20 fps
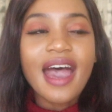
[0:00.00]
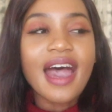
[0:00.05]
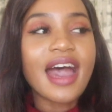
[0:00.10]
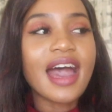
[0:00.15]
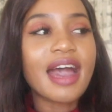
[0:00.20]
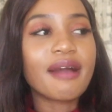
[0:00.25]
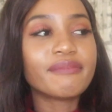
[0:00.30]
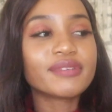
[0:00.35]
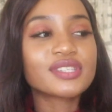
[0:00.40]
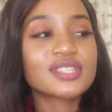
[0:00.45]

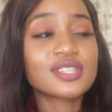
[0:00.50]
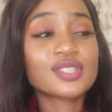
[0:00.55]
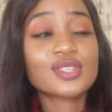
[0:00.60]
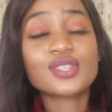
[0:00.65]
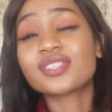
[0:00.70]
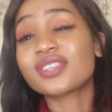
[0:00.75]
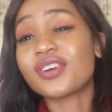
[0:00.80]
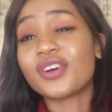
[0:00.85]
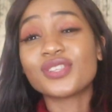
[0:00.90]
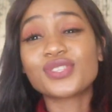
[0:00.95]
um, which is
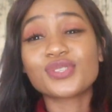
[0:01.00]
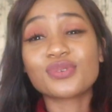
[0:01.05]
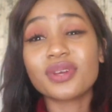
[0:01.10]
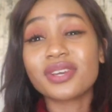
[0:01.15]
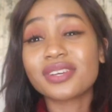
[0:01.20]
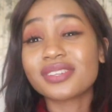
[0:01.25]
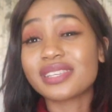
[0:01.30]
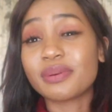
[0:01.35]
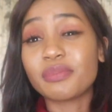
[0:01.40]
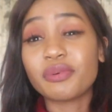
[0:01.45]
just
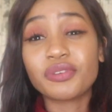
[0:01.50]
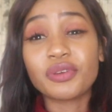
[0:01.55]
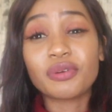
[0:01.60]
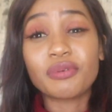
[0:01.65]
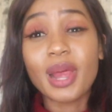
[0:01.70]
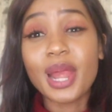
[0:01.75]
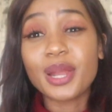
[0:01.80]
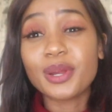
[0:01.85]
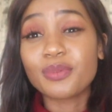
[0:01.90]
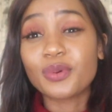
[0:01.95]
answering some of
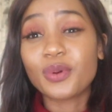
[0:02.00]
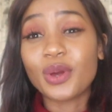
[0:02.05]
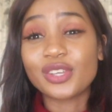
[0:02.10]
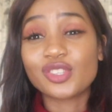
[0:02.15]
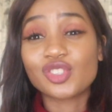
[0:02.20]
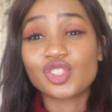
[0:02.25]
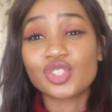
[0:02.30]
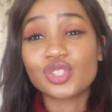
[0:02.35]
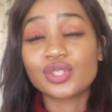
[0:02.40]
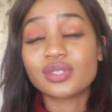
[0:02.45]
your random
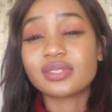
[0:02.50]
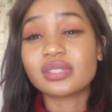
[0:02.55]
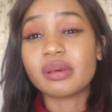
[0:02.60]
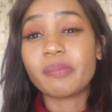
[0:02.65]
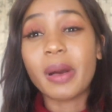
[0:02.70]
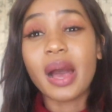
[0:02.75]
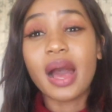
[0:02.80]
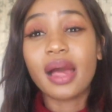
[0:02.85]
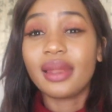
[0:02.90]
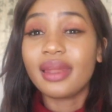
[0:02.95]
questions
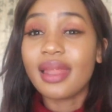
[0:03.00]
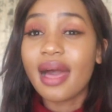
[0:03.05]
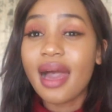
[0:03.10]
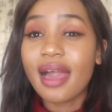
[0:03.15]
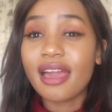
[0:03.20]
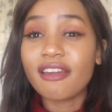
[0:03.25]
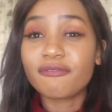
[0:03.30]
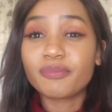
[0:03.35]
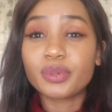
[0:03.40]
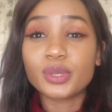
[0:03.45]
about
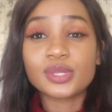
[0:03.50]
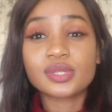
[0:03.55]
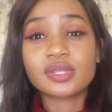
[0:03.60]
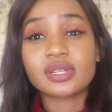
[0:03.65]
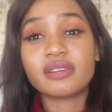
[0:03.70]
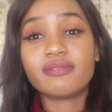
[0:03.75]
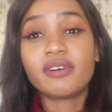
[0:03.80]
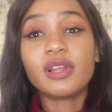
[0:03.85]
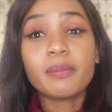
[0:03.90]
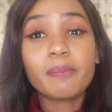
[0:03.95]
life,
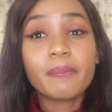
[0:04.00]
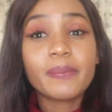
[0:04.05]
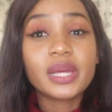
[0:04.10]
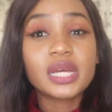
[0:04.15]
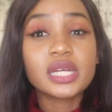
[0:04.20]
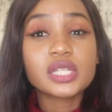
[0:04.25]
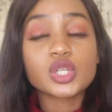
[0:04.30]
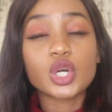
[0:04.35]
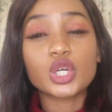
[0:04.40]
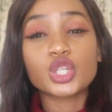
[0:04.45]
personal
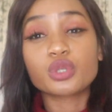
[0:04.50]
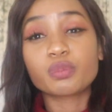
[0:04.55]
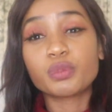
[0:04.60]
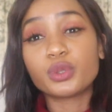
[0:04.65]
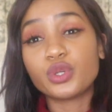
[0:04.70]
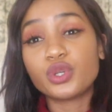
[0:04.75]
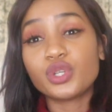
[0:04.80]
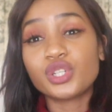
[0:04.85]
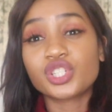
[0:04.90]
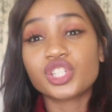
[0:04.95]
development,
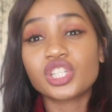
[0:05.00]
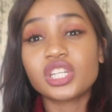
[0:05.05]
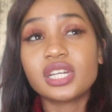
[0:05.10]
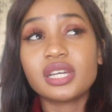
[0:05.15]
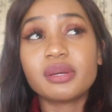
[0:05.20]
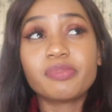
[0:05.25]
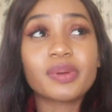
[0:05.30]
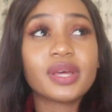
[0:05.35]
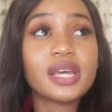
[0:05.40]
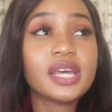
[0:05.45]

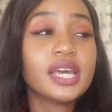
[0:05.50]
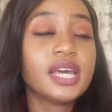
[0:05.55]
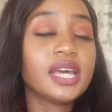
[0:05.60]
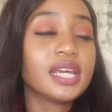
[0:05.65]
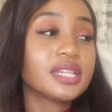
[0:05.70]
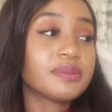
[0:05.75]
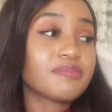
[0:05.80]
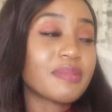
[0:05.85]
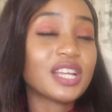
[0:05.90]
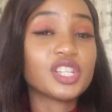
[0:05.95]
entrepreneurship,
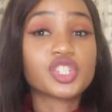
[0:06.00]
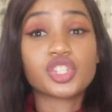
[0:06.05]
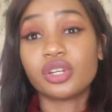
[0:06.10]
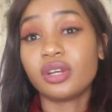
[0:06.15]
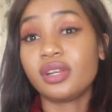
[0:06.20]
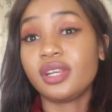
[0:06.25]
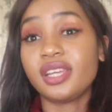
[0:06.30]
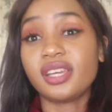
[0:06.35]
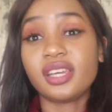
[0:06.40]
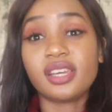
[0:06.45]
my
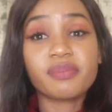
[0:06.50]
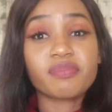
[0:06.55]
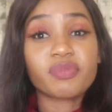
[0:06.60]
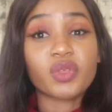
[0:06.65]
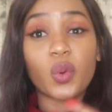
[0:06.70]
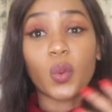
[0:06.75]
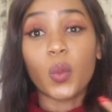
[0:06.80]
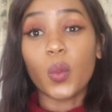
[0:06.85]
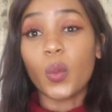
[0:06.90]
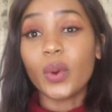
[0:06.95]

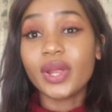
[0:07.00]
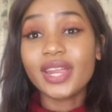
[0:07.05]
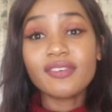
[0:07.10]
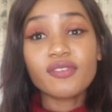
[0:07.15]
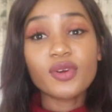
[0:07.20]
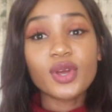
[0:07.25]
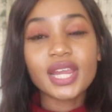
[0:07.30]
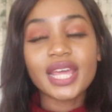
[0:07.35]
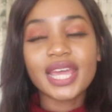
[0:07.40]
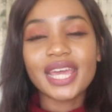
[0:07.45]
journey,
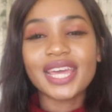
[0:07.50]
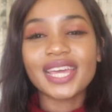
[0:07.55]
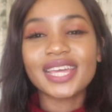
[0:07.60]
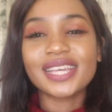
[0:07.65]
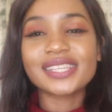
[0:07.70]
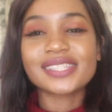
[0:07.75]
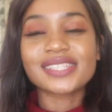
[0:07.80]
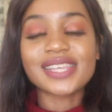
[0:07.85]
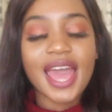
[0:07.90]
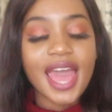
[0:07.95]
whatever it
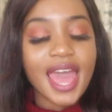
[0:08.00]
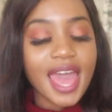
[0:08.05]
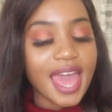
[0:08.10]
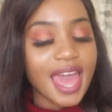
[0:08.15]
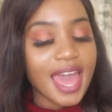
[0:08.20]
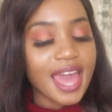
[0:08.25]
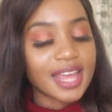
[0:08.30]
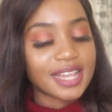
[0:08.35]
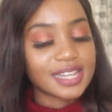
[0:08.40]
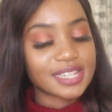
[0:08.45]
is,
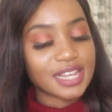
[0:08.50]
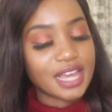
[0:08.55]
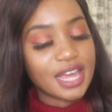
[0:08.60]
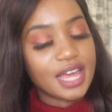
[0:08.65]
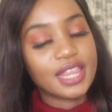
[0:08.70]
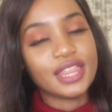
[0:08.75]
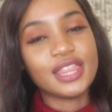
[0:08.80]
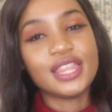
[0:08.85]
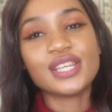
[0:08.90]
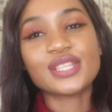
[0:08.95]
and
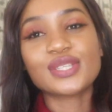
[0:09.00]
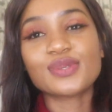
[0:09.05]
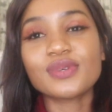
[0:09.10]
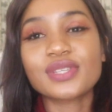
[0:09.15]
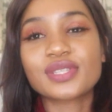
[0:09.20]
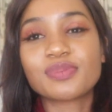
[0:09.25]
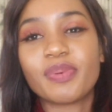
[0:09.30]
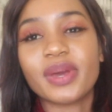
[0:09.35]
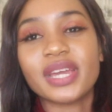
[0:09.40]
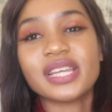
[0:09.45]
this
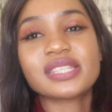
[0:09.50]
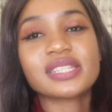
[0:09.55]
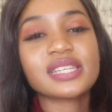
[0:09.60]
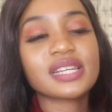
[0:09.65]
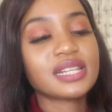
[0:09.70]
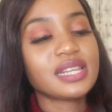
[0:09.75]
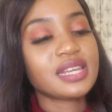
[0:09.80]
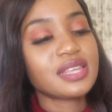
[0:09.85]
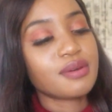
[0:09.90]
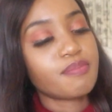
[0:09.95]
was
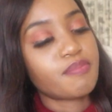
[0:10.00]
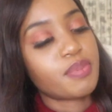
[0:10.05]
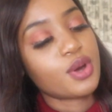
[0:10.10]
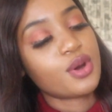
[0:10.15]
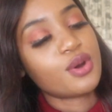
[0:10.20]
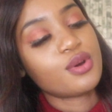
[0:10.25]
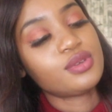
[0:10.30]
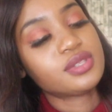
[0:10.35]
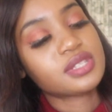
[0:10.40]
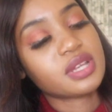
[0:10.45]
basically the
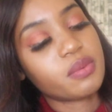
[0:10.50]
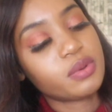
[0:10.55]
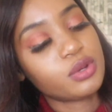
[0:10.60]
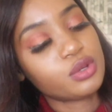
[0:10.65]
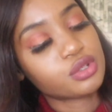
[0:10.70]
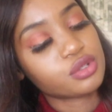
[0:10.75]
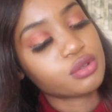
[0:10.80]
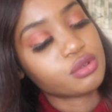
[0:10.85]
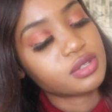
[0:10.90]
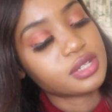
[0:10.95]
post. I
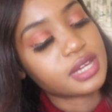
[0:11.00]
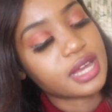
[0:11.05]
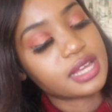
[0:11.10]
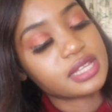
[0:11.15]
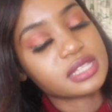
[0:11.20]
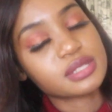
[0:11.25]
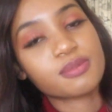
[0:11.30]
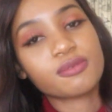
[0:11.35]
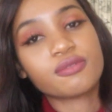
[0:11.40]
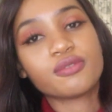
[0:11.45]
wanna show you
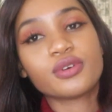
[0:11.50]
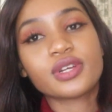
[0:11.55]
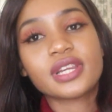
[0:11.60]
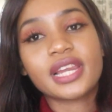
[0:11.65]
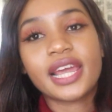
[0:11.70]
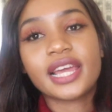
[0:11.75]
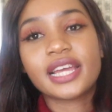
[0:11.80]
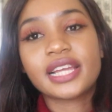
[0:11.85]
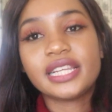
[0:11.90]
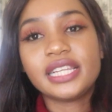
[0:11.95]
guys before
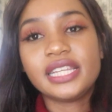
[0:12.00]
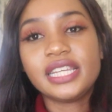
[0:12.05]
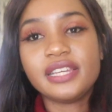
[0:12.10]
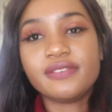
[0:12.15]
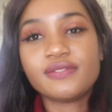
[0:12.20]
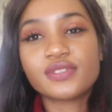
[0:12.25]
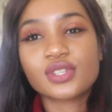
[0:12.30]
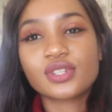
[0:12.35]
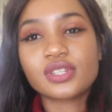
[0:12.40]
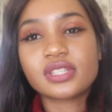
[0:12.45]
it like
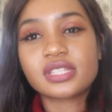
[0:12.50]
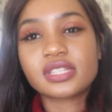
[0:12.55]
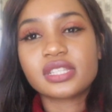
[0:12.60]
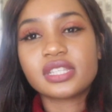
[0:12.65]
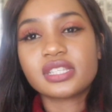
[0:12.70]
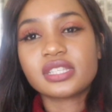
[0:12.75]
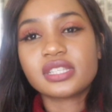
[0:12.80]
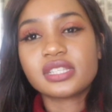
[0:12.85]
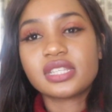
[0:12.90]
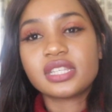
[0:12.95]
leaves, because
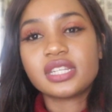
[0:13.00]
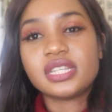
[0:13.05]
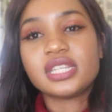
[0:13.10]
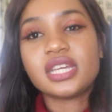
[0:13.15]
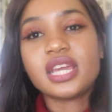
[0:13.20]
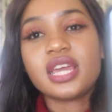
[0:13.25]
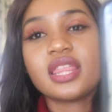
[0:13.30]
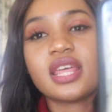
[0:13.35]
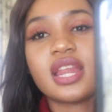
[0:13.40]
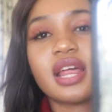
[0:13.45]
this is the
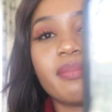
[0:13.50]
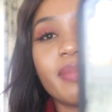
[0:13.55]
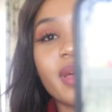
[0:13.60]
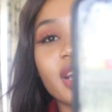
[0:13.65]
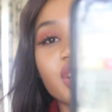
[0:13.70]
day that I'm